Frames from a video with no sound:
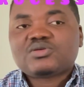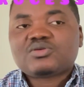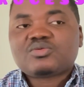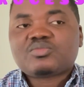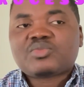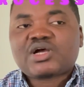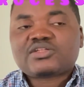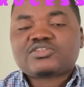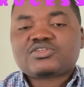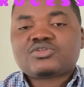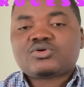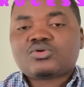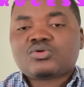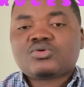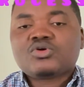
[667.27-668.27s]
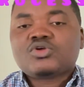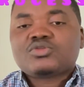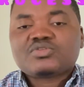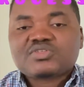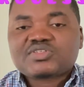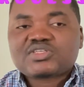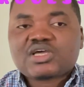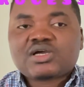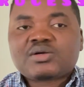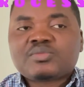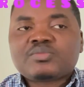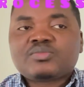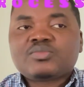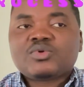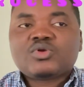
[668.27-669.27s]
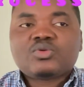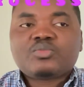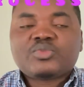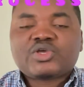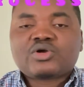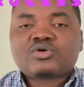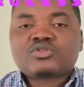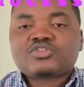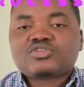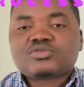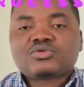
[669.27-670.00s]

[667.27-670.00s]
But you know, some, because